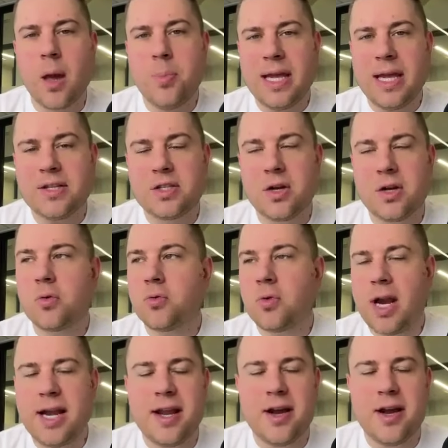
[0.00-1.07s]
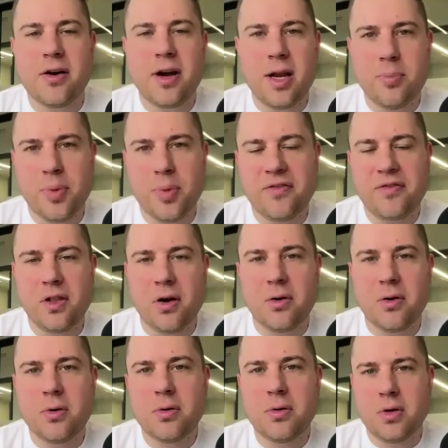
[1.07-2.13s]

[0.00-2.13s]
based right here in Buffalo,